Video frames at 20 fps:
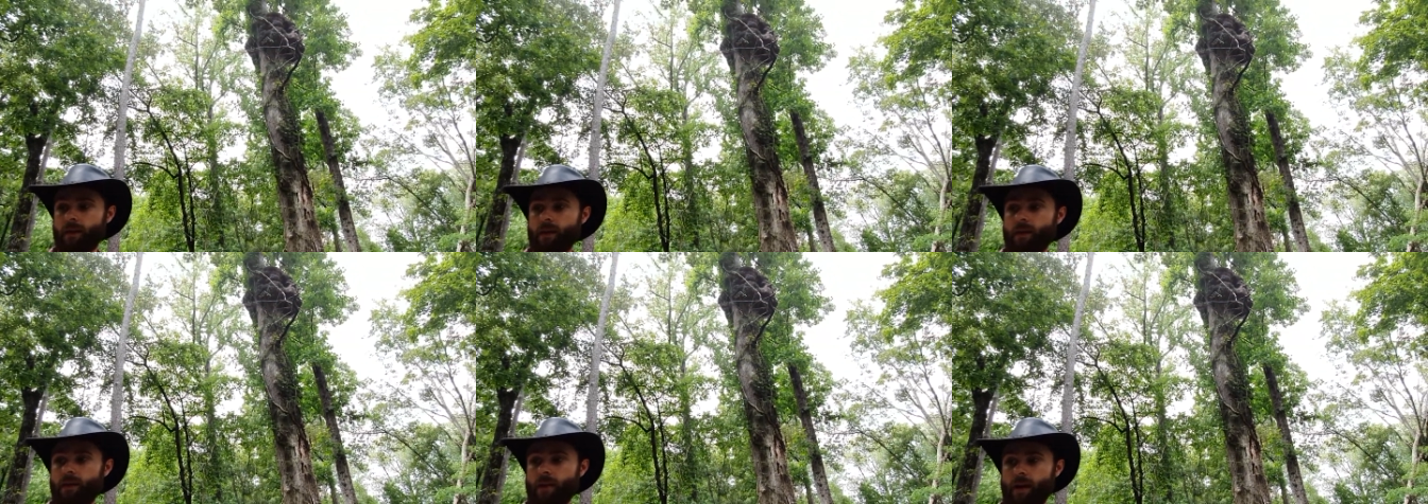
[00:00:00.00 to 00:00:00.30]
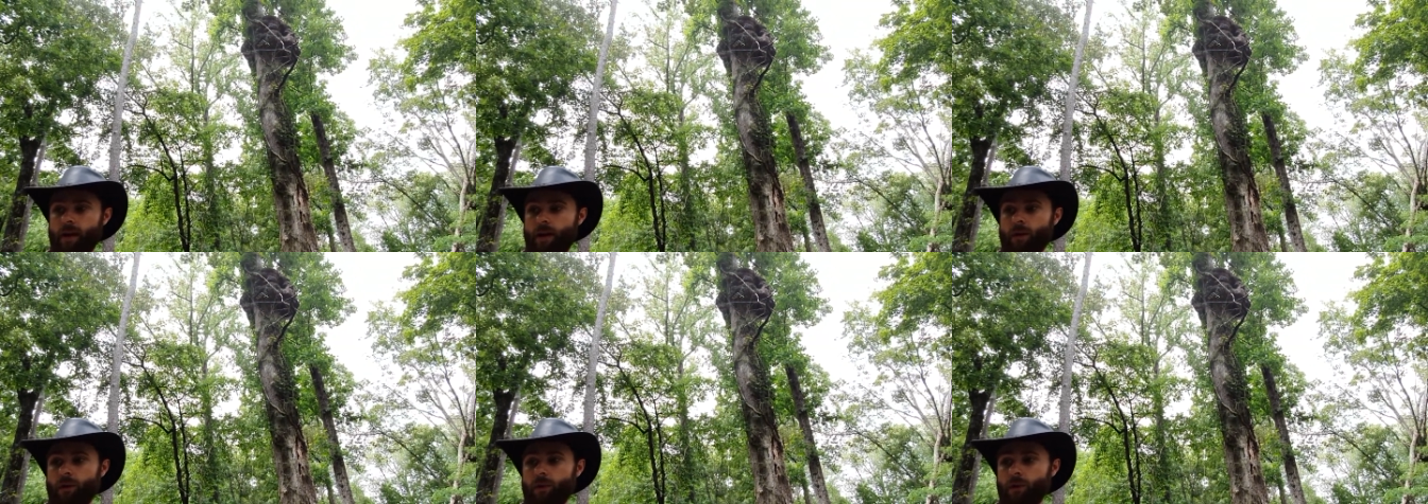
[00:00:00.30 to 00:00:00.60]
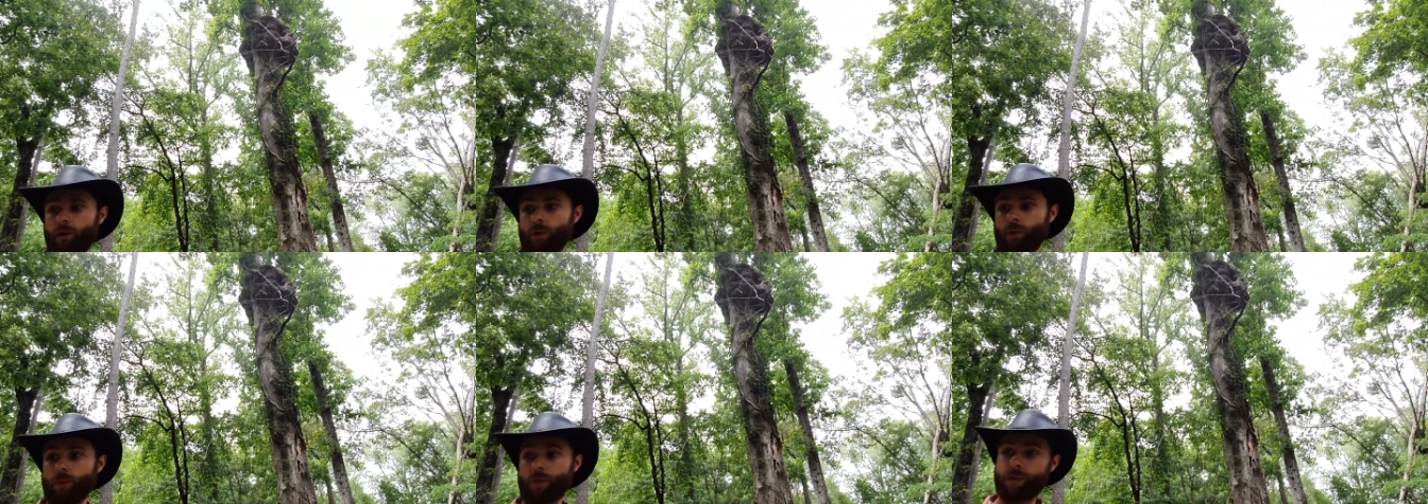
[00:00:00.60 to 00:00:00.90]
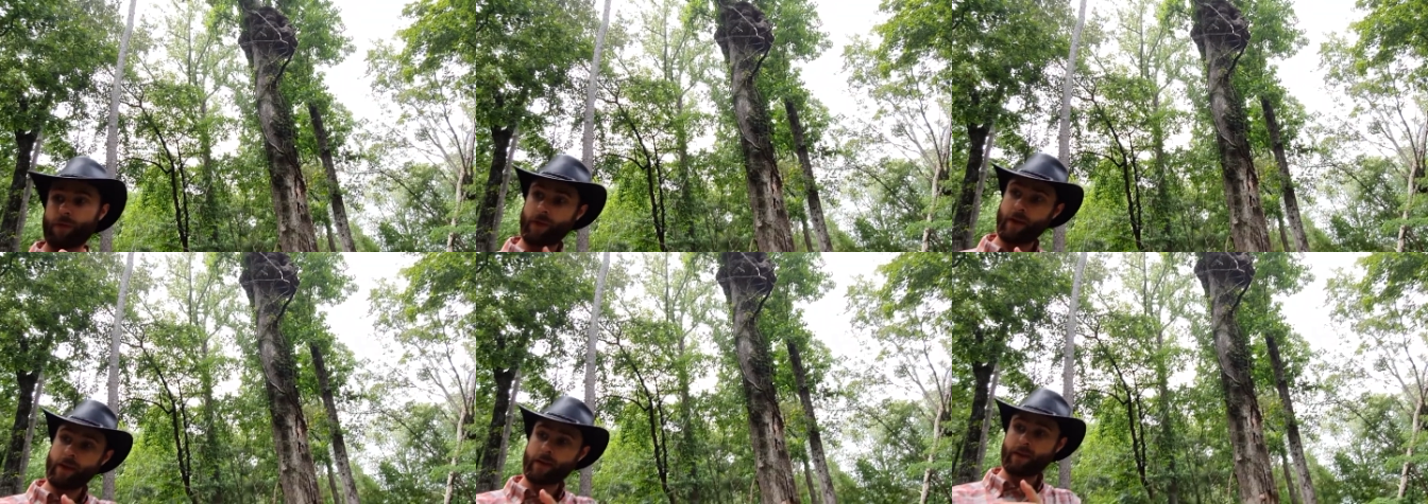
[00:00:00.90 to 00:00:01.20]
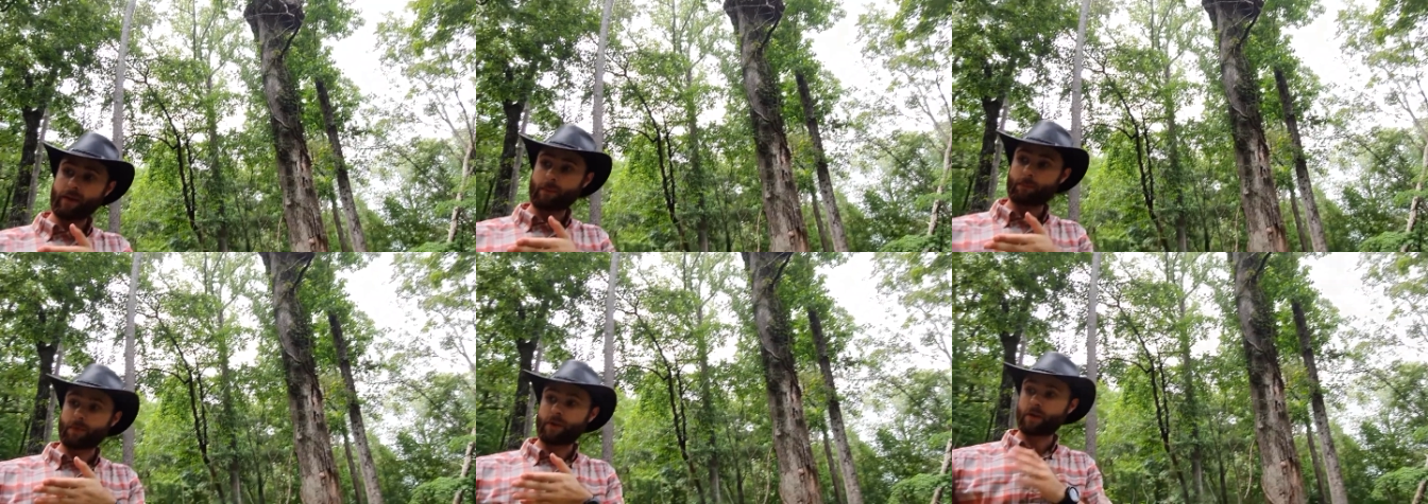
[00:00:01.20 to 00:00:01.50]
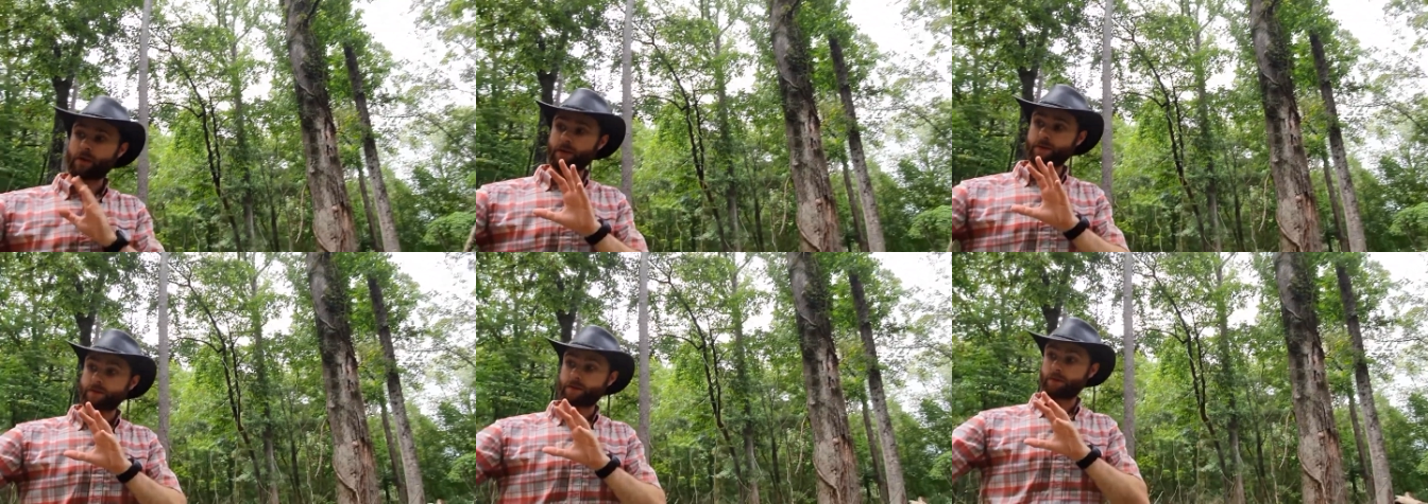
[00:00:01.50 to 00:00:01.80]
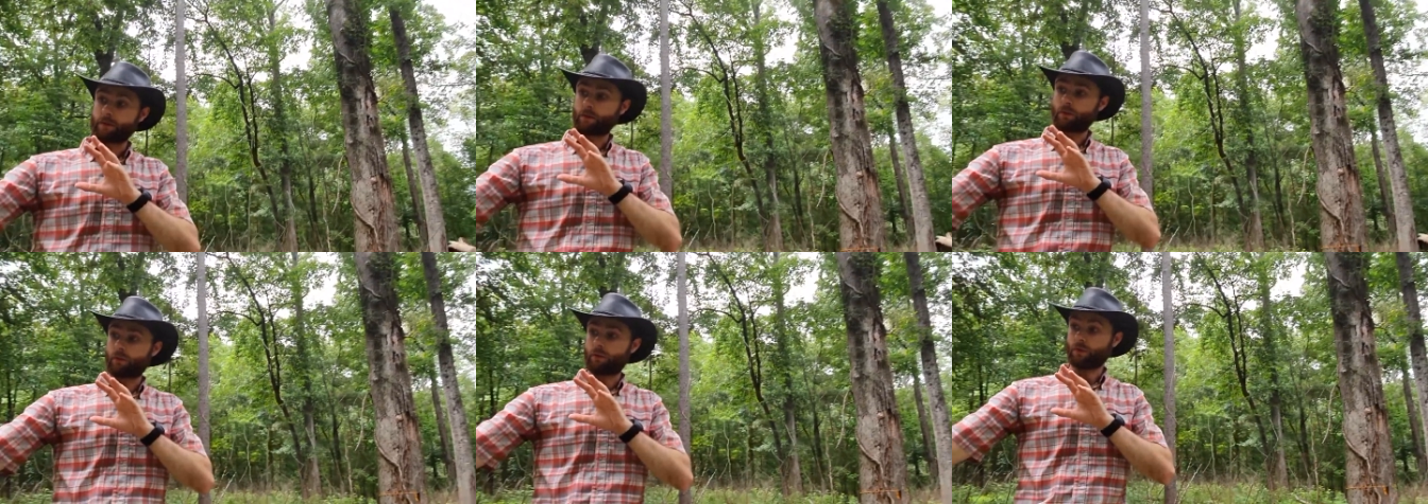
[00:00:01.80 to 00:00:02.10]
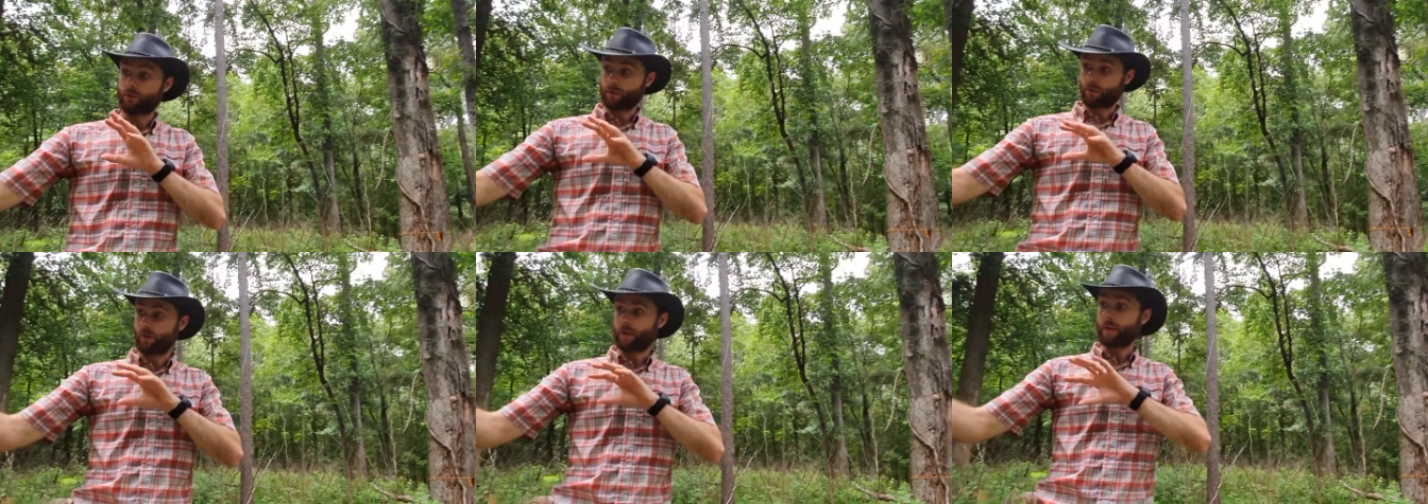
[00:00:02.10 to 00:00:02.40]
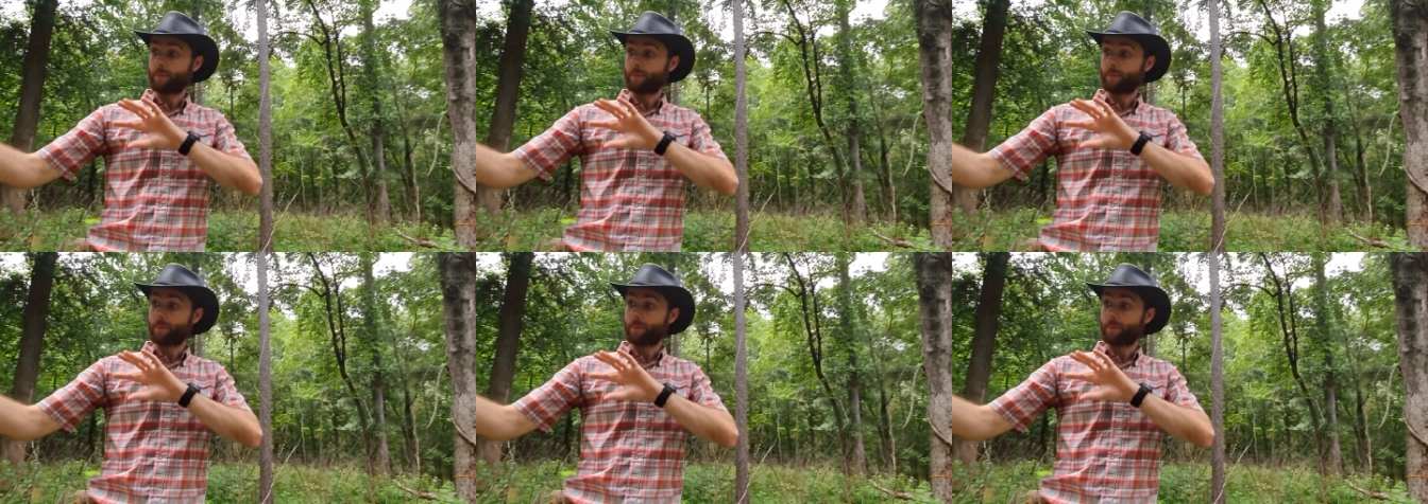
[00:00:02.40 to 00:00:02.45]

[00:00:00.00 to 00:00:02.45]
Now, you would think that because the tree